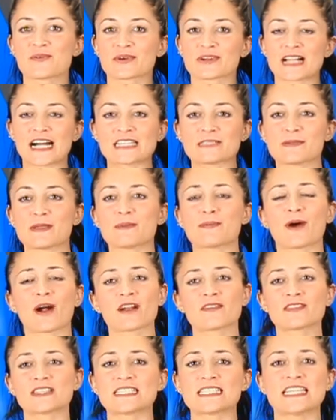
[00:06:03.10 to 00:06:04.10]
We're glad to be a
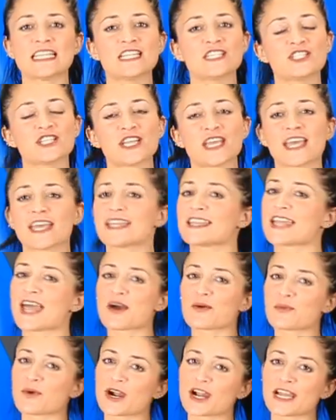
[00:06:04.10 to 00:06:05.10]
part of the TGN
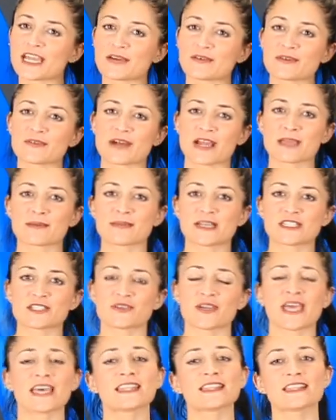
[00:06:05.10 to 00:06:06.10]
network and we
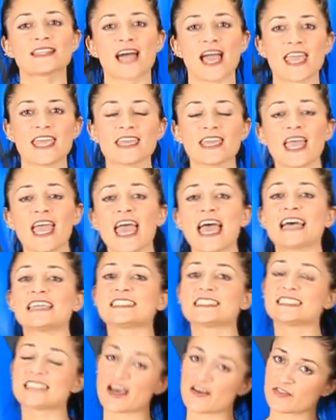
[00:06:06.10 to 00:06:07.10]
recommend you hit like
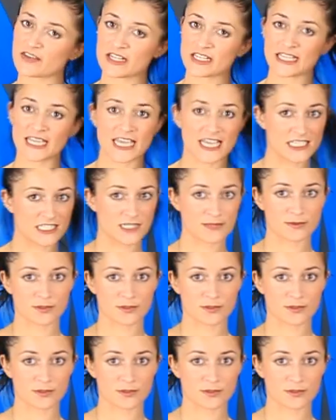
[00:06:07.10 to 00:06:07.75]
and definitely hit